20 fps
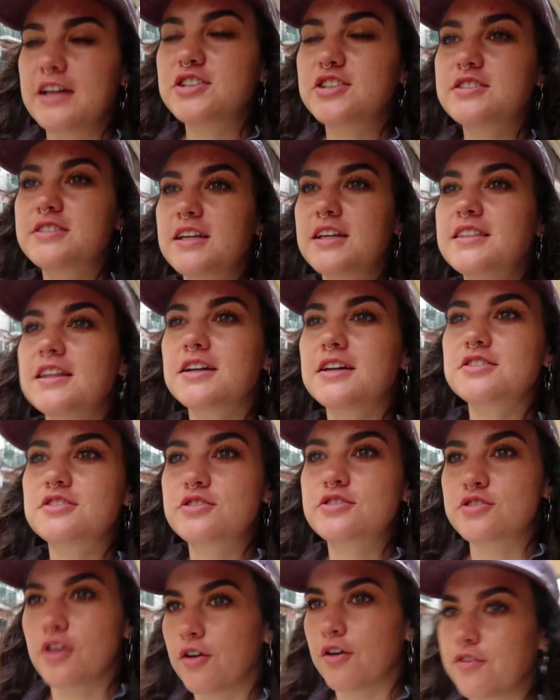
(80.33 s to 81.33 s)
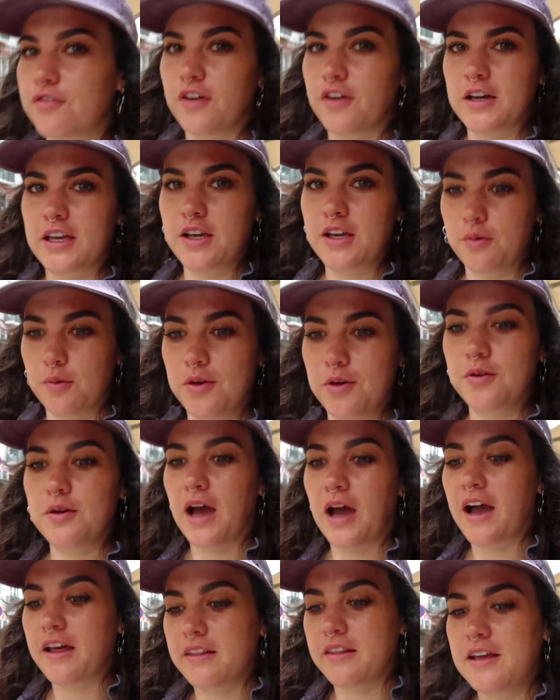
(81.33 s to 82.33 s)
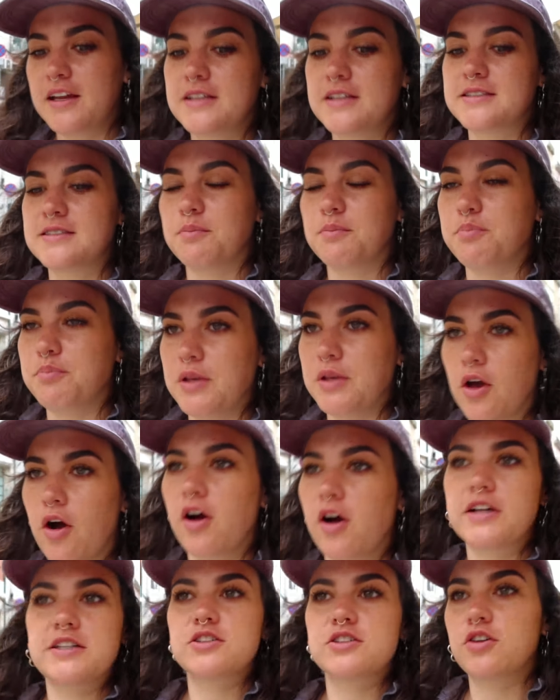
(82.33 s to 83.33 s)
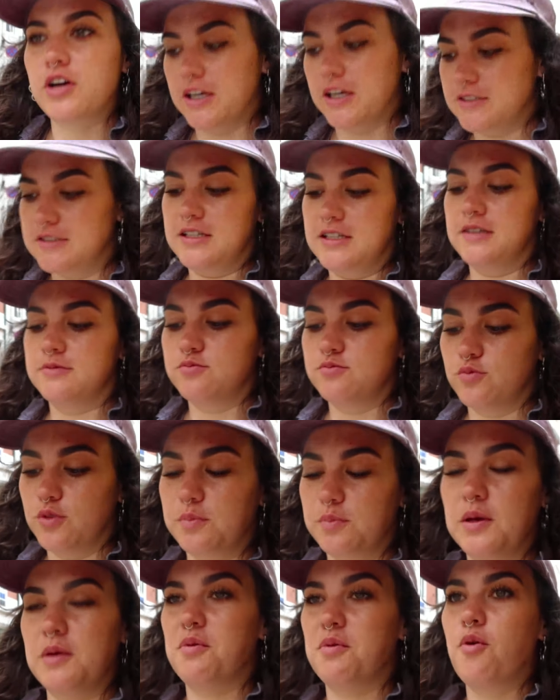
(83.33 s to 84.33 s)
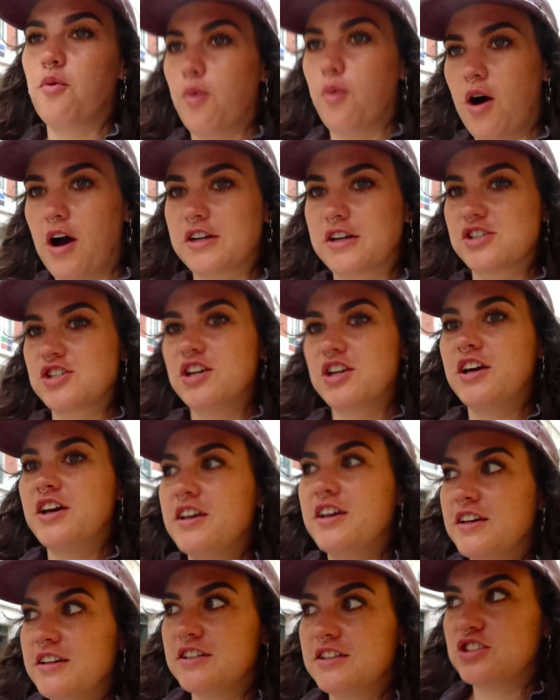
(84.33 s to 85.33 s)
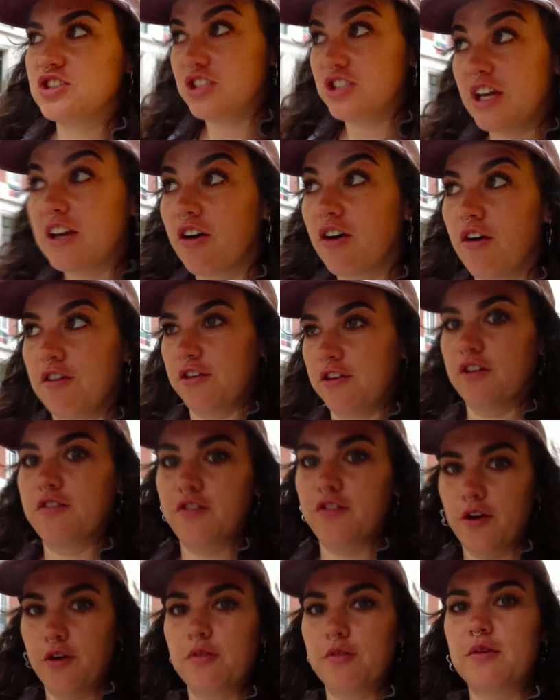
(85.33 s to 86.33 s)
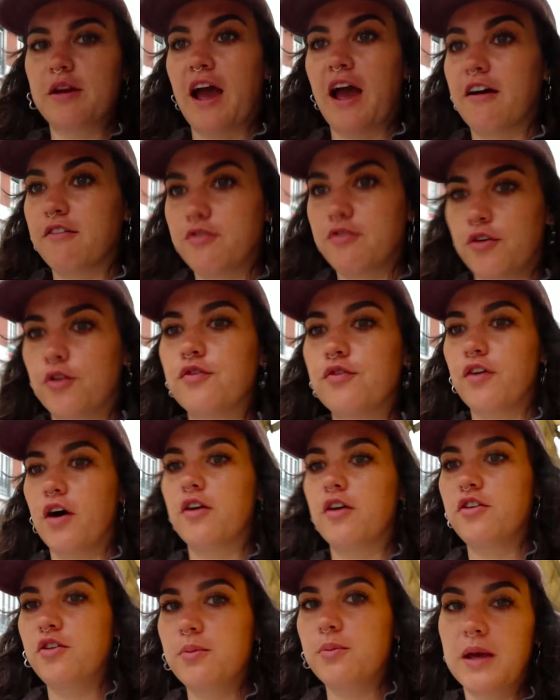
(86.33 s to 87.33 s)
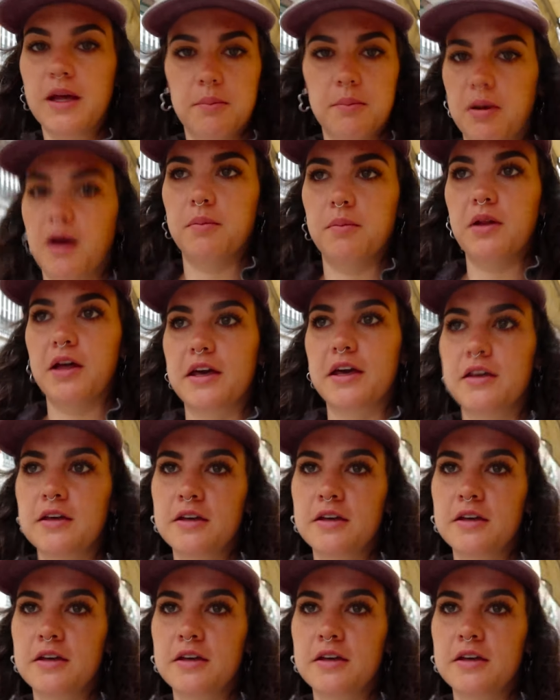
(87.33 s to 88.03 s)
just think that is so fucking rude. I think it's beyond crazy when people watch shit on their phone at full volume in public.